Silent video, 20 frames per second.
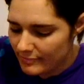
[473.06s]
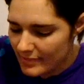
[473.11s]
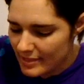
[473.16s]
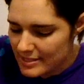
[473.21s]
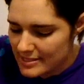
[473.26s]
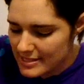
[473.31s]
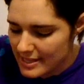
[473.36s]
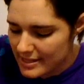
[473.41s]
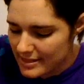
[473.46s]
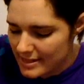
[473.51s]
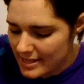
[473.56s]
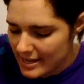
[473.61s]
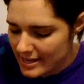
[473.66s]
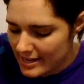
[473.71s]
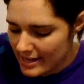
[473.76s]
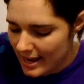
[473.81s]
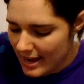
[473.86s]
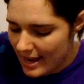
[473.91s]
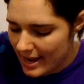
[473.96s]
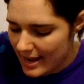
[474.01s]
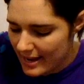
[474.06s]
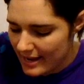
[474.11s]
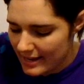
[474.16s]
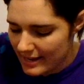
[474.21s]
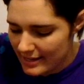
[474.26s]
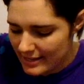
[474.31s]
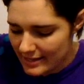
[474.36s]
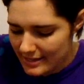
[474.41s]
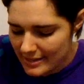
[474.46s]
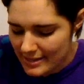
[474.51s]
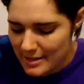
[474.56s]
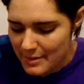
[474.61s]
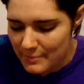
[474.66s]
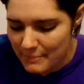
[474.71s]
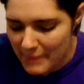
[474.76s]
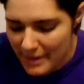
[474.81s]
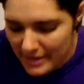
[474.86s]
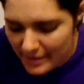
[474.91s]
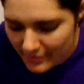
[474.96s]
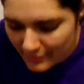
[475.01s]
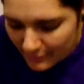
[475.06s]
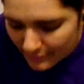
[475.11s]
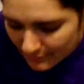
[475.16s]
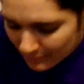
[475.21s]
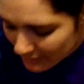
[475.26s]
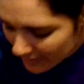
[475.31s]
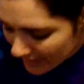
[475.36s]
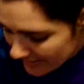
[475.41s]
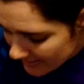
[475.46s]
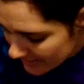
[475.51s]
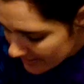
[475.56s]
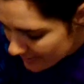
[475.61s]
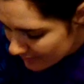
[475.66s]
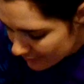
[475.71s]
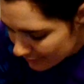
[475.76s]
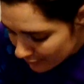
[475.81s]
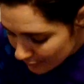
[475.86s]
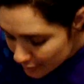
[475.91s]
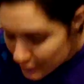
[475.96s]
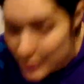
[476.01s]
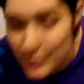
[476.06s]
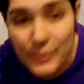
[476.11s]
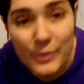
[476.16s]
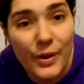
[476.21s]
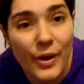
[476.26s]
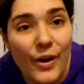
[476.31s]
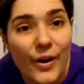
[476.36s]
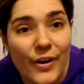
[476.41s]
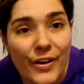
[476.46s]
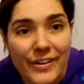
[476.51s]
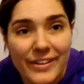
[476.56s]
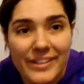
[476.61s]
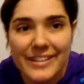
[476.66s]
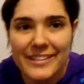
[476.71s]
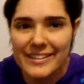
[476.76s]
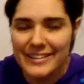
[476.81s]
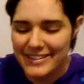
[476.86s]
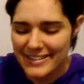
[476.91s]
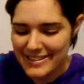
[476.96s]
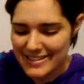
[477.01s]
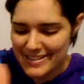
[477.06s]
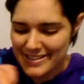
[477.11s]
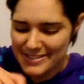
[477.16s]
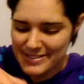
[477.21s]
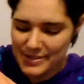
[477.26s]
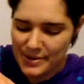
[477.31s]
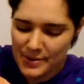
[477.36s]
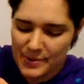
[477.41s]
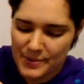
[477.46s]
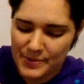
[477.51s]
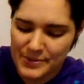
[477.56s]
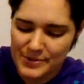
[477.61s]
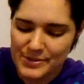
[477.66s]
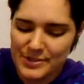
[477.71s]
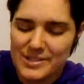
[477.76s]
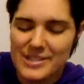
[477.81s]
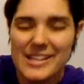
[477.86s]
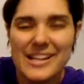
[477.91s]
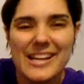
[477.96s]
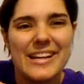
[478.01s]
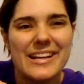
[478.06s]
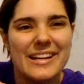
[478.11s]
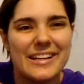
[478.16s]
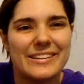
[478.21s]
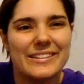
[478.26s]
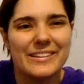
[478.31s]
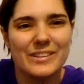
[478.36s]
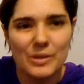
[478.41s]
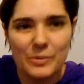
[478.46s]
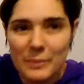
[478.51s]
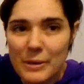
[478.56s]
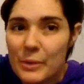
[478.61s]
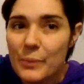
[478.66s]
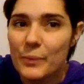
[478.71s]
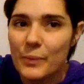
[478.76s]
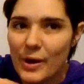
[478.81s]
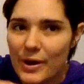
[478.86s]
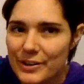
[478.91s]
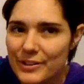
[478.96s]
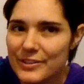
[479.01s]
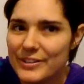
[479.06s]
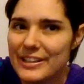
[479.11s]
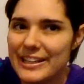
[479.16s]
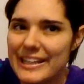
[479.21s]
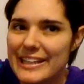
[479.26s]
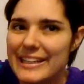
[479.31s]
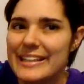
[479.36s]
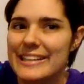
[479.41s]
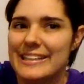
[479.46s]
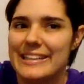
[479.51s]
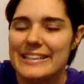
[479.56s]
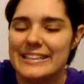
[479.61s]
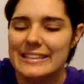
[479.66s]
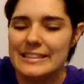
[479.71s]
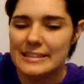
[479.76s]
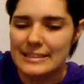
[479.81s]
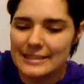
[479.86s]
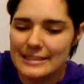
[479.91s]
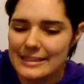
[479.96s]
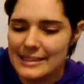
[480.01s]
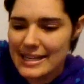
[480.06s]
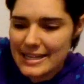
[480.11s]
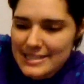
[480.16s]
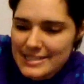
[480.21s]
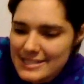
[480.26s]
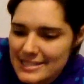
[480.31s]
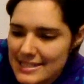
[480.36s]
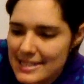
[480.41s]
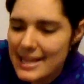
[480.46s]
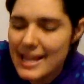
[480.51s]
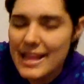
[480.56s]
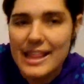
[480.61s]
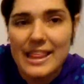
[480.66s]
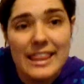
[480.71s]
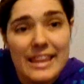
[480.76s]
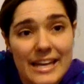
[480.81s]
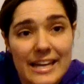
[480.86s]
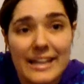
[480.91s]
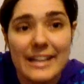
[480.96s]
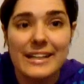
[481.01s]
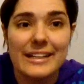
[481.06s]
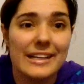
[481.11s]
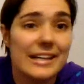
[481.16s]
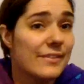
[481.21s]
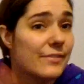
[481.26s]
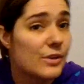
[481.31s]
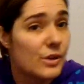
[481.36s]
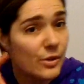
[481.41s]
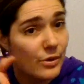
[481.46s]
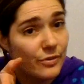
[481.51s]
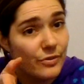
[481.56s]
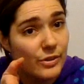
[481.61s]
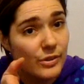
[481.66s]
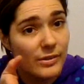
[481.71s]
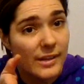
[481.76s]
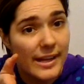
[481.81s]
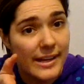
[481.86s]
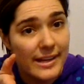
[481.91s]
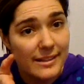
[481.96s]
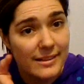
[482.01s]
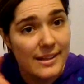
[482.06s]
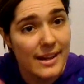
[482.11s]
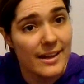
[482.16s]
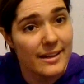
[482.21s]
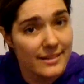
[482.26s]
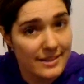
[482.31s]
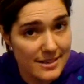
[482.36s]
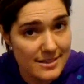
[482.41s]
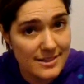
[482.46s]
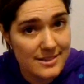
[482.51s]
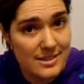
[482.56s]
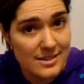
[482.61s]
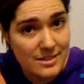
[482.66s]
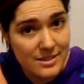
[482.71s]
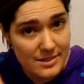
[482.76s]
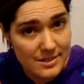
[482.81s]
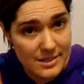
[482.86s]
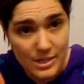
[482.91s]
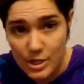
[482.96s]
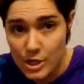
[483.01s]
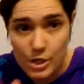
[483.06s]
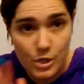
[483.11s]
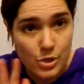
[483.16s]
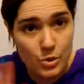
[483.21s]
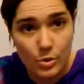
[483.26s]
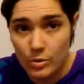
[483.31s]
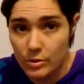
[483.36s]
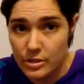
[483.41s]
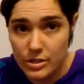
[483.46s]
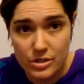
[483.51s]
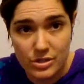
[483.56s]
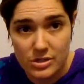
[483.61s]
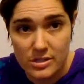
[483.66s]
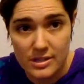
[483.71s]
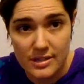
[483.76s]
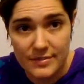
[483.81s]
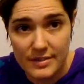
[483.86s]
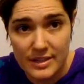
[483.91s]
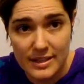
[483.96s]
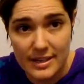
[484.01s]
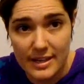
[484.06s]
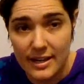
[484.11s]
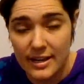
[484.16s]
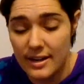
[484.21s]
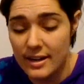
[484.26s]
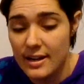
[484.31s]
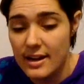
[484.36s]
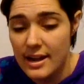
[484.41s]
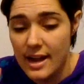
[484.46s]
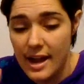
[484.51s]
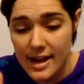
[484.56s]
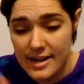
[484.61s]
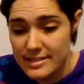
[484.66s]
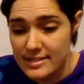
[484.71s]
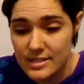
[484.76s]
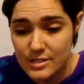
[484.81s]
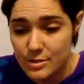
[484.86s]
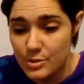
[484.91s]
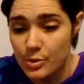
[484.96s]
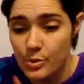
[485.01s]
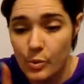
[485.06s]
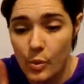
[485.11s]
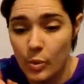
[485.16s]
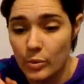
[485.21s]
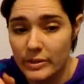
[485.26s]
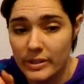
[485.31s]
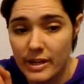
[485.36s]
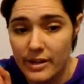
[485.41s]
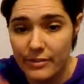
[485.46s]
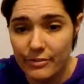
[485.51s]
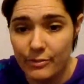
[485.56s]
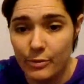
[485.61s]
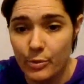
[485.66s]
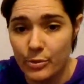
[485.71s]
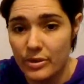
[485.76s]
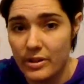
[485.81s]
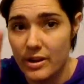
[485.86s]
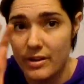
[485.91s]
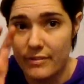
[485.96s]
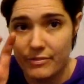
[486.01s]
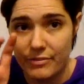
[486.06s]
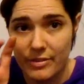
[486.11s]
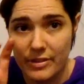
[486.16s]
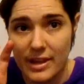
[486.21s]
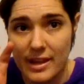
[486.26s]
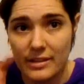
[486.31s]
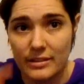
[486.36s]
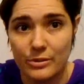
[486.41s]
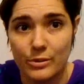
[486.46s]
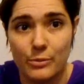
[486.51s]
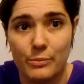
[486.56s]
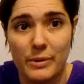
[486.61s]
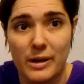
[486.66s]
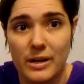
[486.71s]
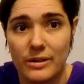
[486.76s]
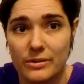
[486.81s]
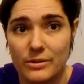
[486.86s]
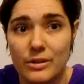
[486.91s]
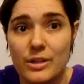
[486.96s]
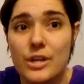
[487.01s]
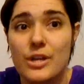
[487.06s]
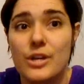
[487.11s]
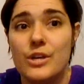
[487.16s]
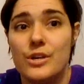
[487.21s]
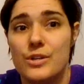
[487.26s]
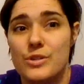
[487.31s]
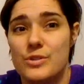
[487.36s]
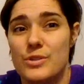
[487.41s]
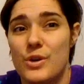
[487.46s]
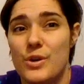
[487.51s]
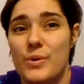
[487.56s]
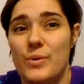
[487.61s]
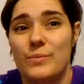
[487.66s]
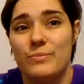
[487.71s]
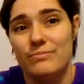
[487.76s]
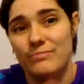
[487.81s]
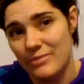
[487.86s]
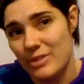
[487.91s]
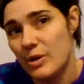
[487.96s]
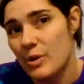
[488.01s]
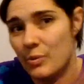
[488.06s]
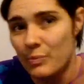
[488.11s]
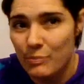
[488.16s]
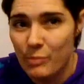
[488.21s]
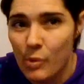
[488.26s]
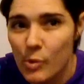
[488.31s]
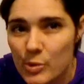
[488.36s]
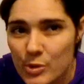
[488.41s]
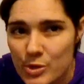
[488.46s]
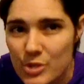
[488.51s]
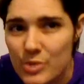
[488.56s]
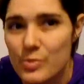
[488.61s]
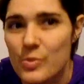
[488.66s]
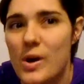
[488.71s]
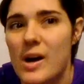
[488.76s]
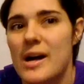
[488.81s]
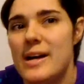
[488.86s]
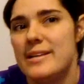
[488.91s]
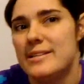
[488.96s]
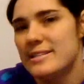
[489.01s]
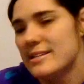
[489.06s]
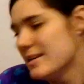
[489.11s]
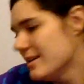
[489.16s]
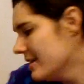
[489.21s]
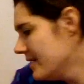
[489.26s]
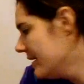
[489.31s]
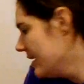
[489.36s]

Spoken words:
because I think I might have blended it for too long. So just to get it a little bit watery and a little less thick, even though if you like it that consistency, you could totally just leave it there. I did do only a 1/4 cup for that little bottle. So, you know, portion wise,